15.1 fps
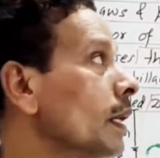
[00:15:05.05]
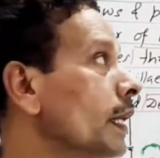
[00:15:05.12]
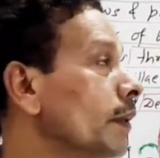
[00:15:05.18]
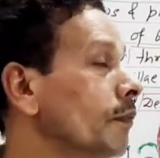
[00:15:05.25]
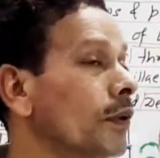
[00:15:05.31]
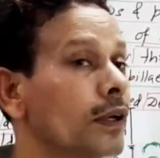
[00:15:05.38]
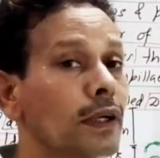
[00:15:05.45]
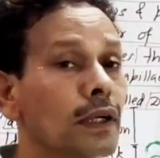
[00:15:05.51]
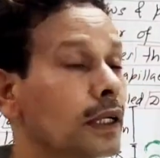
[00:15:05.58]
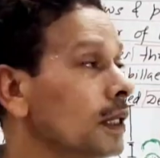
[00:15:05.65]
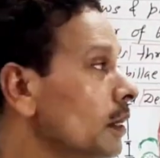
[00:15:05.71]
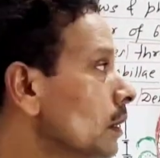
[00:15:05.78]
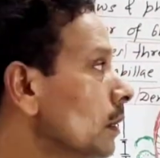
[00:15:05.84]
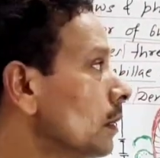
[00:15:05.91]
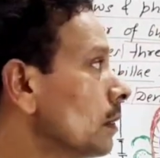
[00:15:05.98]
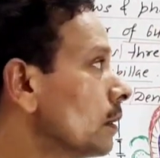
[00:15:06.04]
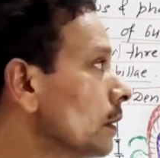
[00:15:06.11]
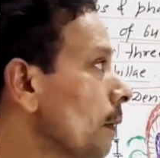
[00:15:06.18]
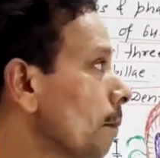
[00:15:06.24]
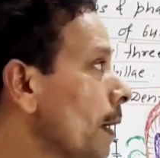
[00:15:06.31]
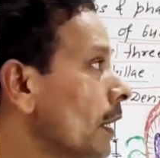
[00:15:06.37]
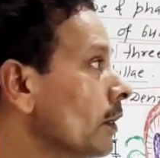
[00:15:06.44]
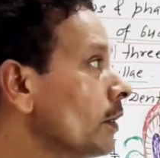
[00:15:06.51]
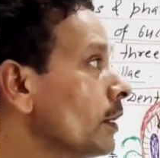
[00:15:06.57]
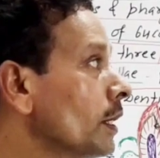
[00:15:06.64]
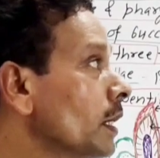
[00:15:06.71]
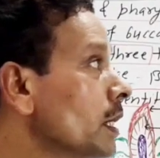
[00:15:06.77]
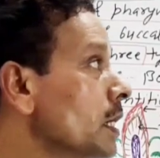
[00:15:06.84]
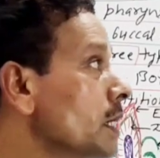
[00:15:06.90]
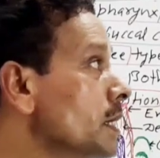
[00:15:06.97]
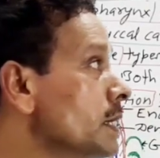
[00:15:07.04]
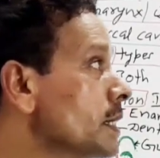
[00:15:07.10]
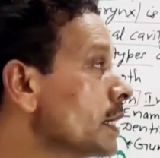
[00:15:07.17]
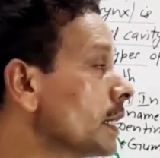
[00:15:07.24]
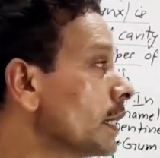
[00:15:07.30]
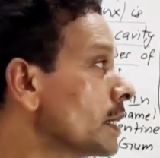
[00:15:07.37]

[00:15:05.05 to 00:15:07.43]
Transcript: liver, the pancreas,